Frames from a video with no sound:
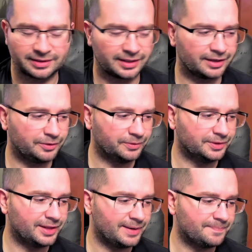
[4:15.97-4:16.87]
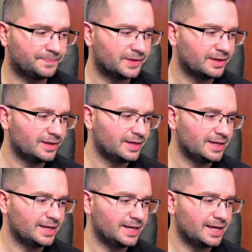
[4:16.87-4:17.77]
I get a hold of them,
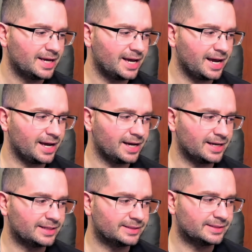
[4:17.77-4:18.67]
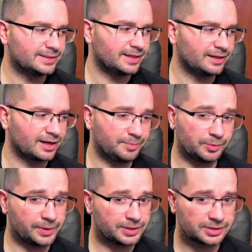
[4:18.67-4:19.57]
and a couple
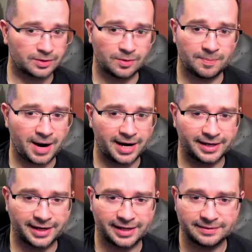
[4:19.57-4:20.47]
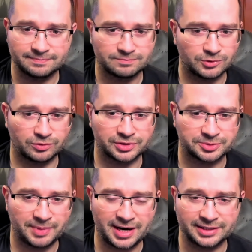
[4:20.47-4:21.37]
weeks go by again, no
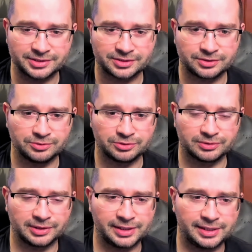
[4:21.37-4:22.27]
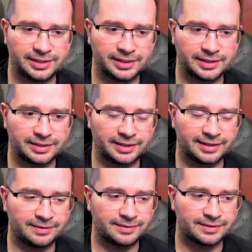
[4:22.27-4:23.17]
response. Usually
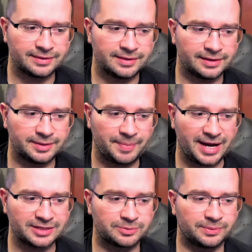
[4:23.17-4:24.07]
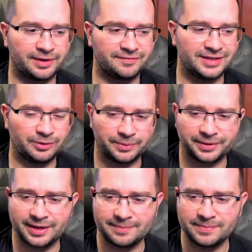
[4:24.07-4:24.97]
in the past when I've dealt
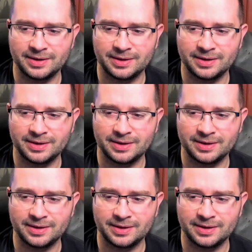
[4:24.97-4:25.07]
with them,